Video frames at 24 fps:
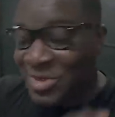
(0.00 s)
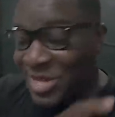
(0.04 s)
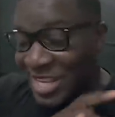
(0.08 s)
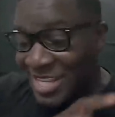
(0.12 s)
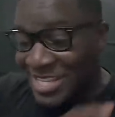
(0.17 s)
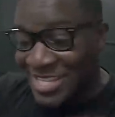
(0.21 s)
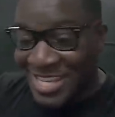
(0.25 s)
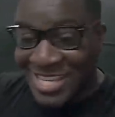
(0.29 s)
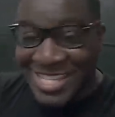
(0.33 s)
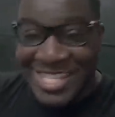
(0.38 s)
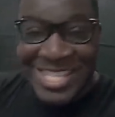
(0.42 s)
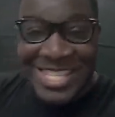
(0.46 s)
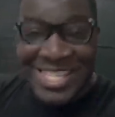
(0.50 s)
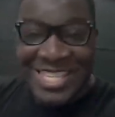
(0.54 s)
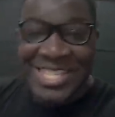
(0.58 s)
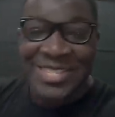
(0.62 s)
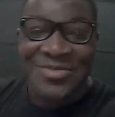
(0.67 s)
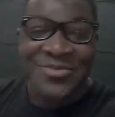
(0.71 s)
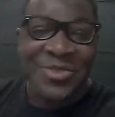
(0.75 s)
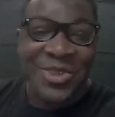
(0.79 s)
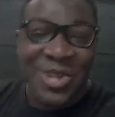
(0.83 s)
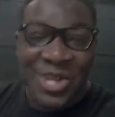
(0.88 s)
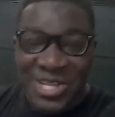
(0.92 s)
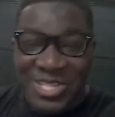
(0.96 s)
When I say that
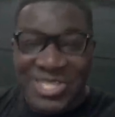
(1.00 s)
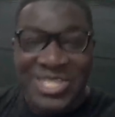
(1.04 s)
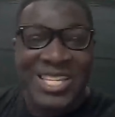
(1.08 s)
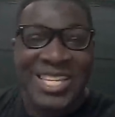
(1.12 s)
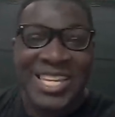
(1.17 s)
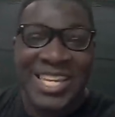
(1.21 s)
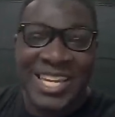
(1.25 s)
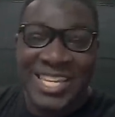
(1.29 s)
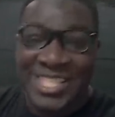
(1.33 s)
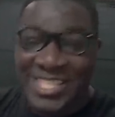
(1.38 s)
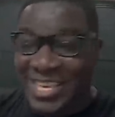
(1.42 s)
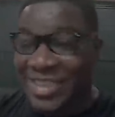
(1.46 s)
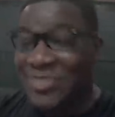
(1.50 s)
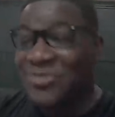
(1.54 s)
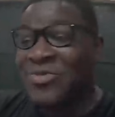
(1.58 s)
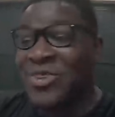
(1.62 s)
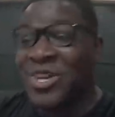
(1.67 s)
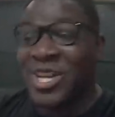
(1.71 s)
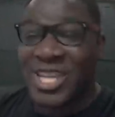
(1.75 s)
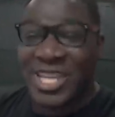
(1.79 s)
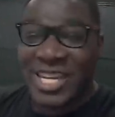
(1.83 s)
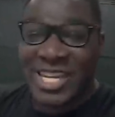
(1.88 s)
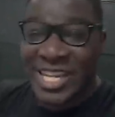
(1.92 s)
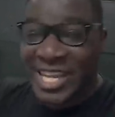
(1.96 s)
these vlogs are lit, they're
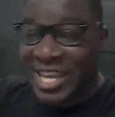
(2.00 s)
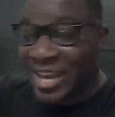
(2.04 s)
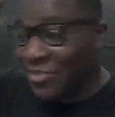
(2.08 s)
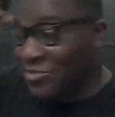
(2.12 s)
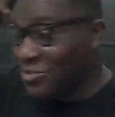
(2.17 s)
fucking lit.